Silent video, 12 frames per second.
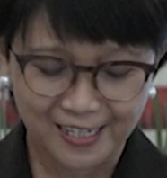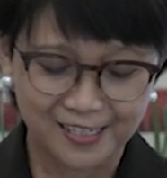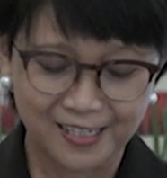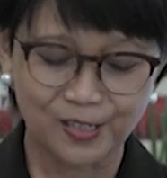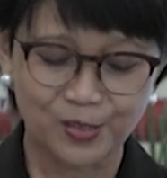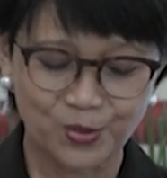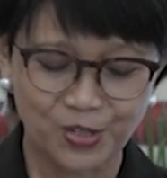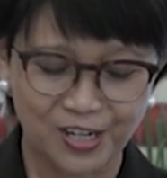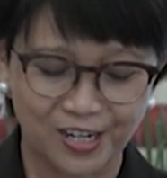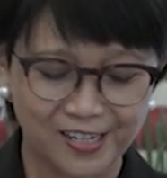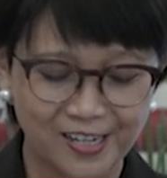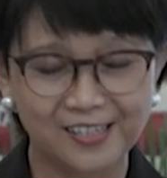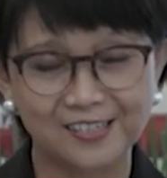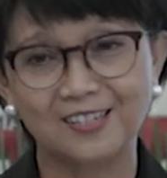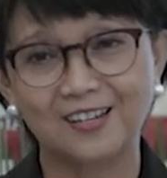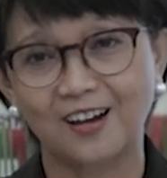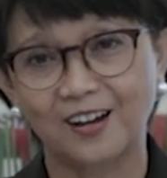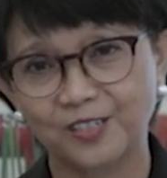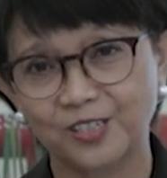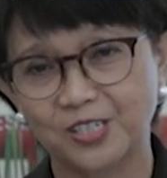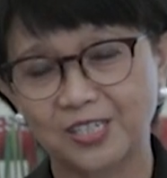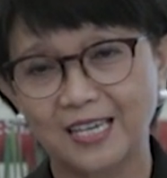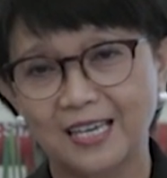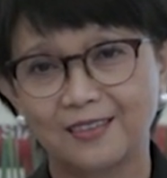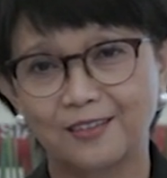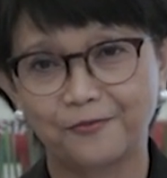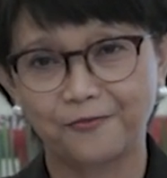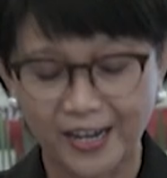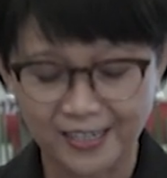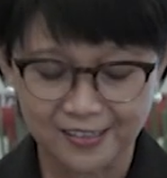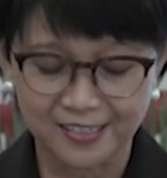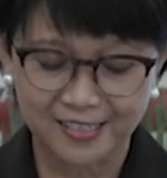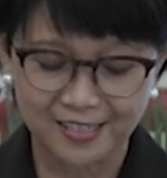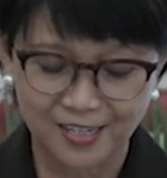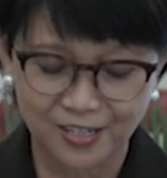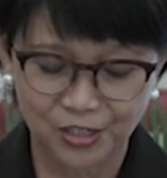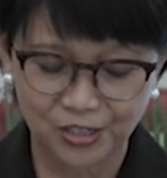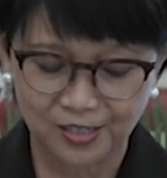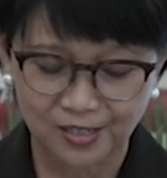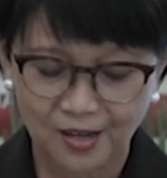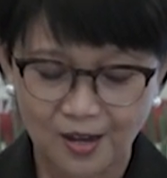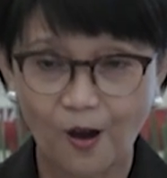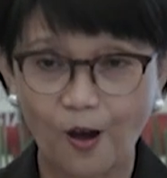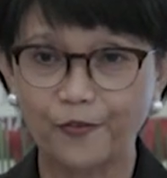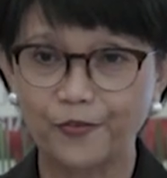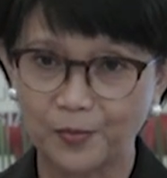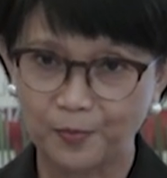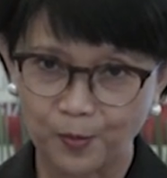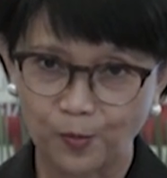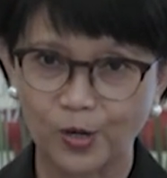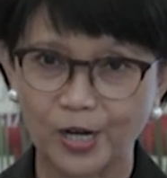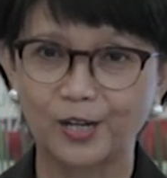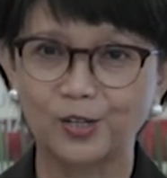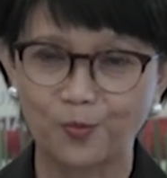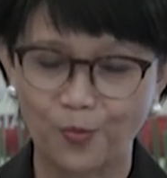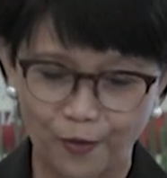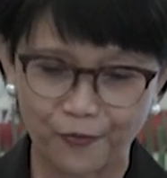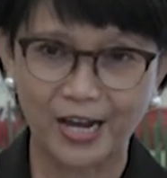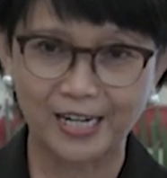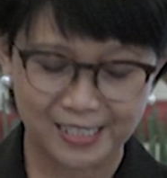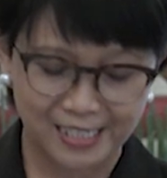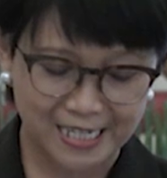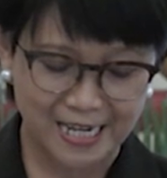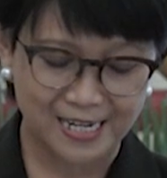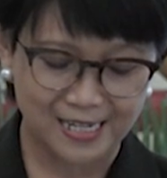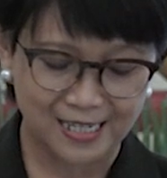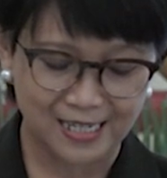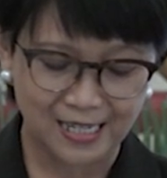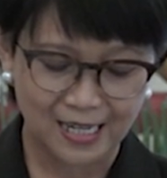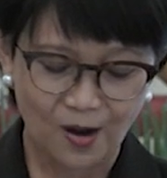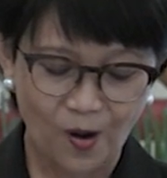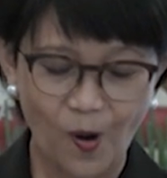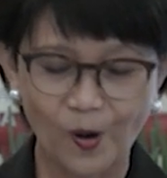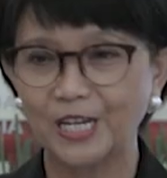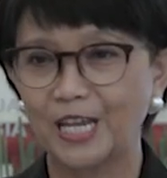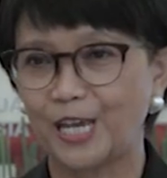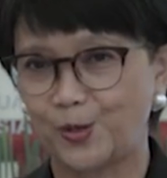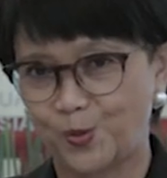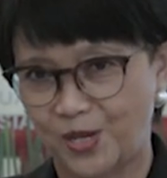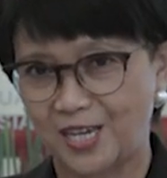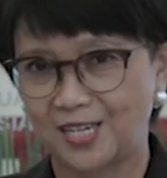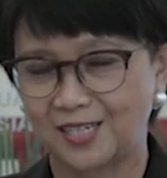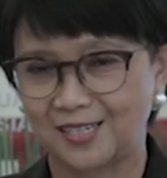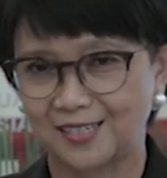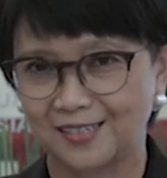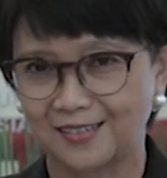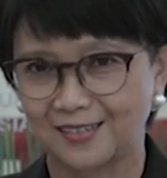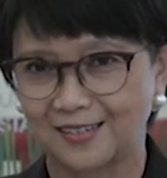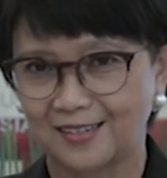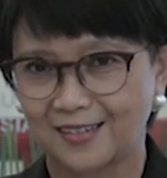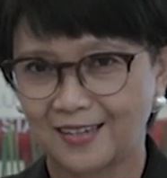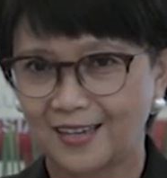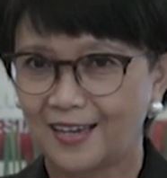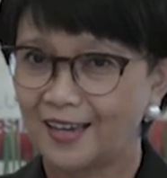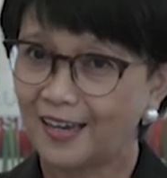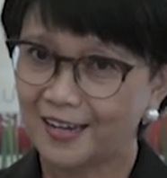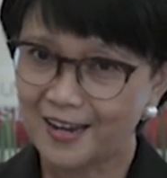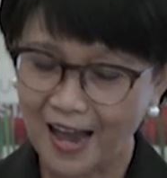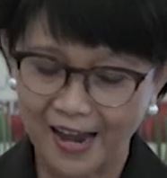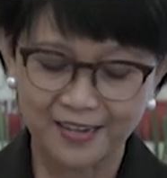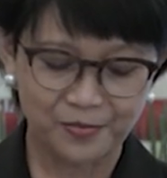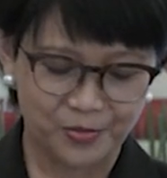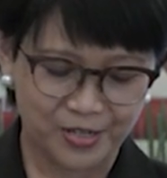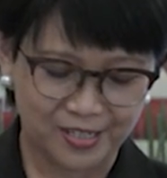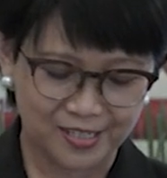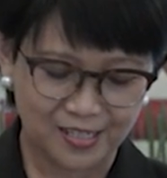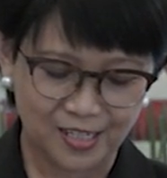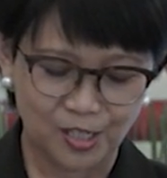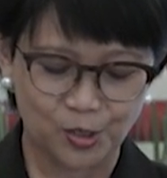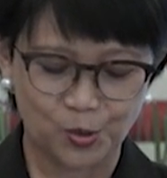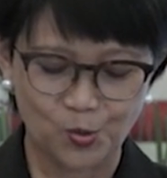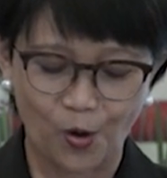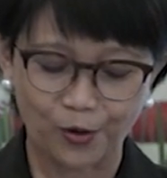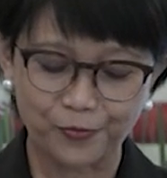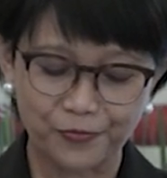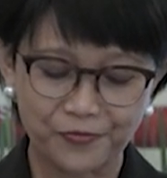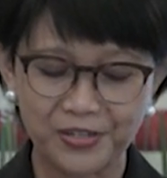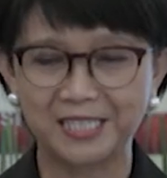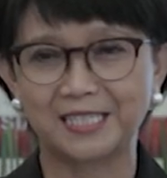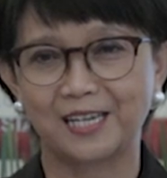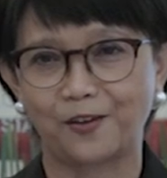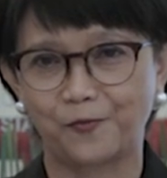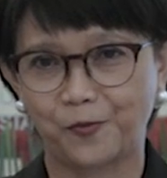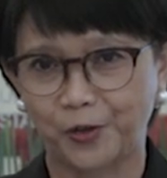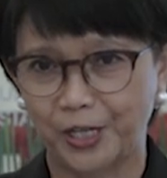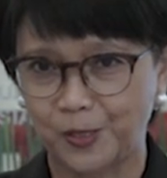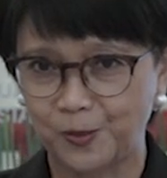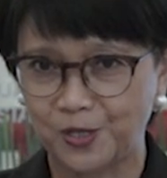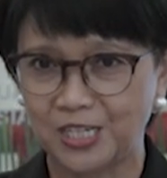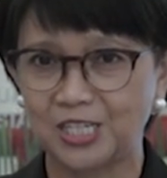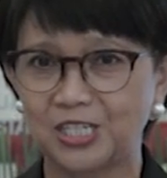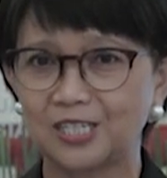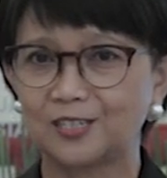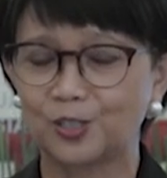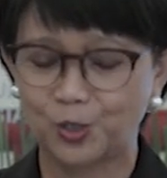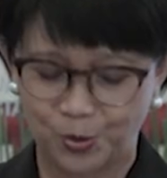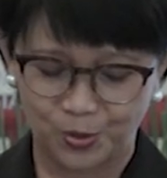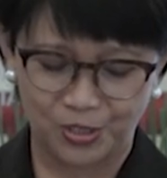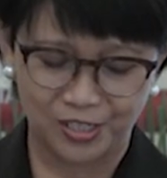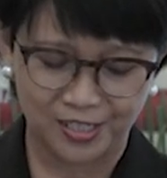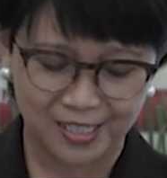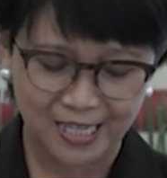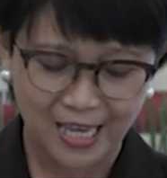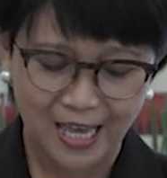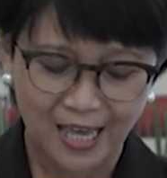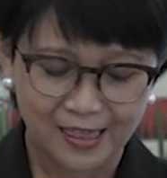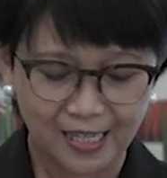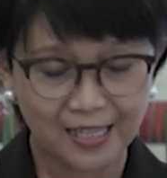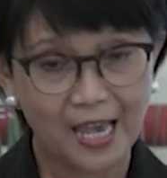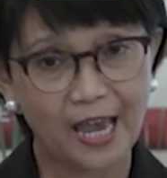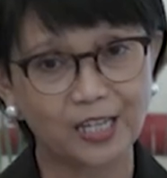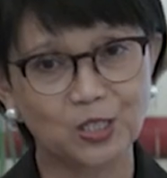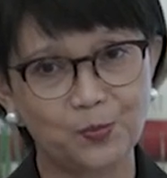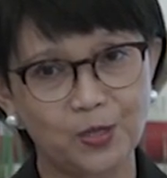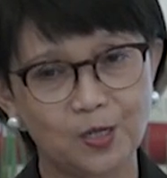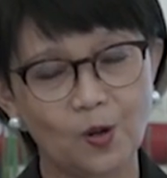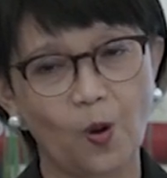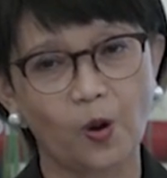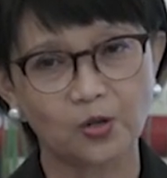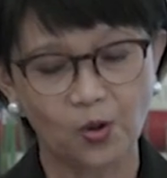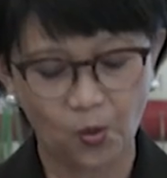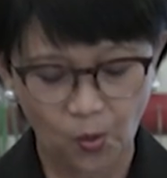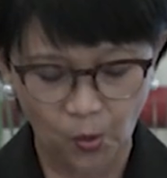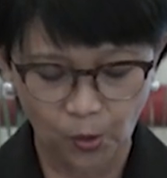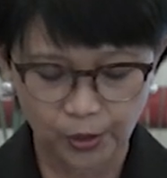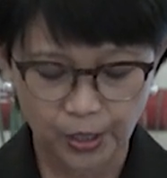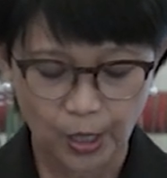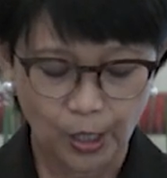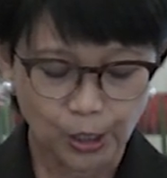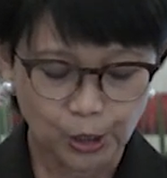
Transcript: in this regard, I encourage the finalization of the Memorandum of Understanding on Education. An IRIS issue on visa for Indonesian students that has been on hold